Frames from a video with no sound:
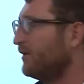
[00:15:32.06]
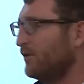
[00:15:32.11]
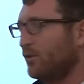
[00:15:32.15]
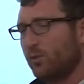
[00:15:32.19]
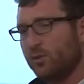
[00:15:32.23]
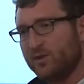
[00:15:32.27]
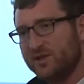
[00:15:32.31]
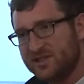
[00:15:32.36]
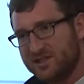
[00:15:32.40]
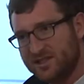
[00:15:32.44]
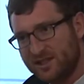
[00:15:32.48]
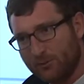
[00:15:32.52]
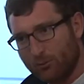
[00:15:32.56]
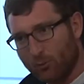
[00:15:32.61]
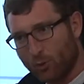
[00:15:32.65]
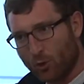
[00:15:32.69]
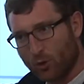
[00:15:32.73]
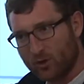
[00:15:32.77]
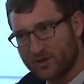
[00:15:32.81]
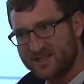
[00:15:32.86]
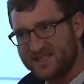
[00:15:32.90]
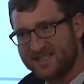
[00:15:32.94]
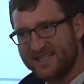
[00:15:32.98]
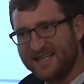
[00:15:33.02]
we see
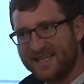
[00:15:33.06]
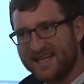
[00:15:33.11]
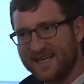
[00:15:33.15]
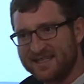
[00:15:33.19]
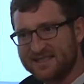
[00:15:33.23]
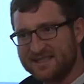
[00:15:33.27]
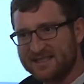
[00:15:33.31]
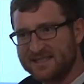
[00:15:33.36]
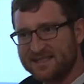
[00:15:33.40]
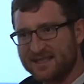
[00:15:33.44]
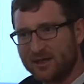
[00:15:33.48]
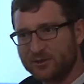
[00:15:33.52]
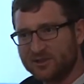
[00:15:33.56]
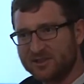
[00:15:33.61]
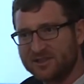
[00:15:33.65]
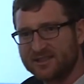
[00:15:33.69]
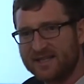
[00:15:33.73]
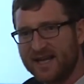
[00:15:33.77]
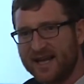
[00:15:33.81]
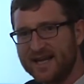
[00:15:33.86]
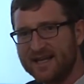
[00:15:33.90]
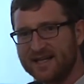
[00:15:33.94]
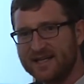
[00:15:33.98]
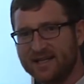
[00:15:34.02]
more CDSs
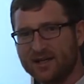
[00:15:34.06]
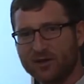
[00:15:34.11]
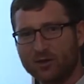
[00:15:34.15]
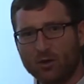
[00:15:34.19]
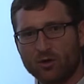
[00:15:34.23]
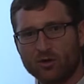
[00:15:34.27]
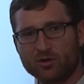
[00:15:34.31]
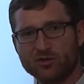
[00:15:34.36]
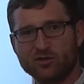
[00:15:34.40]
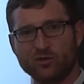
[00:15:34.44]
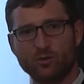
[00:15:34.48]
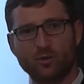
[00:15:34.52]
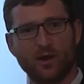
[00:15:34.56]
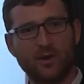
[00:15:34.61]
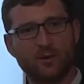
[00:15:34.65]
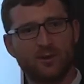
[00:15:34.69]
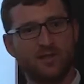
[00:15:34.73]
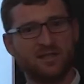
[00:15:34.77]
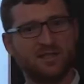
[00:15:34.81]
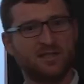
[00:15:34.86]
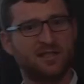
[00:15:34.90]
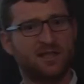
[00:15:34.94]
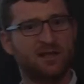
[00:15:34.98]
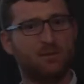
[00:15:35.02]
outstanding and also where we
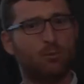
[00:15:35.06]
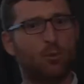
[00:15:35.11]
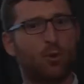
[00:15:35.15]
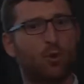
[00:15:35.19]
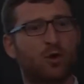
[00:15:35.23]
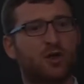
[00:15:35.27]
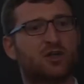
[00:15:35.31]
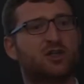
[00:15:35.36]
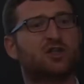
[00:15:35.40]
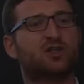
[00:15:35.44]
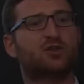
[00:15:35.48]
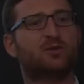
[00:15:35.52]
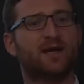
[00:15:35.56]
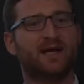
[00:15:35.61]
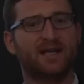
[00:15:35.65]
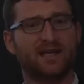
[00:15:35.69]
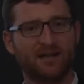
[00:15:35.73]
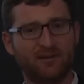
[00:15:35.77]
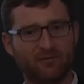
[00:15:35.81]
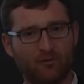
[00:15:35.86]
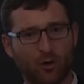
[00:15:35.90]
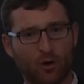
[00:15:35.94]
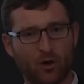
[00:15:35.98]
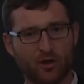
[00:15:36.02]
see more
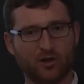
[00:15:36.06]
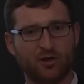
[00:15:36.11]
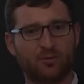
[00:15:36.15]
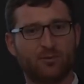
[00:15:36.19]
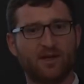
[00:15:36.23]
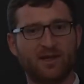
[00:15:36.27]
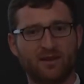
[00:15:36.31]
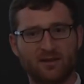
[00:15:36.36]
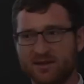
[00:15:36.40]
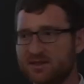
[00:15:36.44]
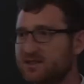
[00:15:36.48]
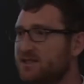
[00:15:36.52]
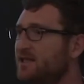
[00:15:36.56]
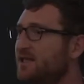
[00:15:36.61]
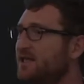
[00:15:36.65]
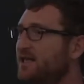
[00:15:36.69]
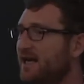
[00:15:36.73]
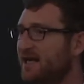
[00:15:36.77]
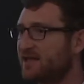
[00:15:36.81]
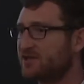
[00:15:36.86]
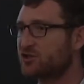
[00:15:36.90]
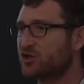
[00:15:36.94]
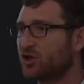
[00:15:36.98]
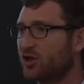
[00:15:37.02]
trading volume in the
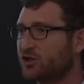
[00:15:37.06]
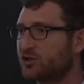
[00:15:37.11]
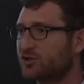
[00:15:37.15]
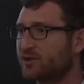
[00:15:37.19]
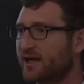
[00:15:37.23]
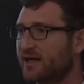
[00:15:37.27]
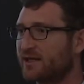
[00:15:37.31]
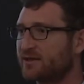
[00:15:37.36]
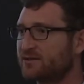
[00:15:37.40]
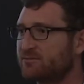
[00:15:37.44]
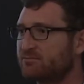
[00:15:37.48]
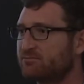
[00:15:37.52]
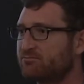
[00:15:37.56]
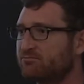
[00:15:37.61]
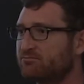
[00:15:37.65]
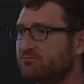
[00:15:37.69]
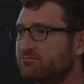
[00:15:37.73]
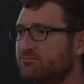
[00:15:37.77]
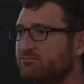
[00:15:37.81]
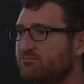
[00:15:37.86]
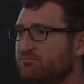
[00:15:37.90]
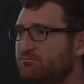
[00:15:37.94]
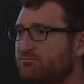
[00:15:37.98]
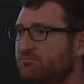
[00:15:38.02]
CDS contract.
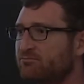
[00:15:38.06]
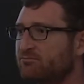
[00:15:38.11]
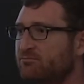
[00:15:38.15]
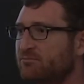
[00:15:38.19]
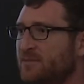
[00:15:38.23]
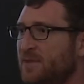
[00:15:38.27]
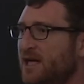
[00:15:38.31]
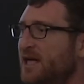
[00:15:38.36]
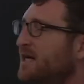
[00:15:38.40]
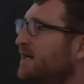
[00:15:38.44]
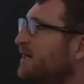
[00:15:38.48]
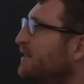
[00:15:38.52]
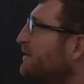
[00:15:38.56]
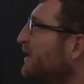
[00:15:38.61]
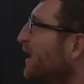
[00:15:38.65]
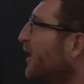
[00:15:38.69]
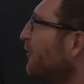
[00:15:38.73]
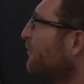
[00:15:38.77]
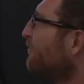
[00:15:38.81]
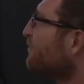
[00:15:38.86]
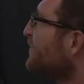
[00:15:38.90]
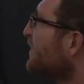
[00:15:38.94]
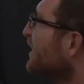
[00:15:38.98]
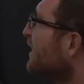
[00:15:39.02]

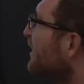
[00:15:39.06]
Now,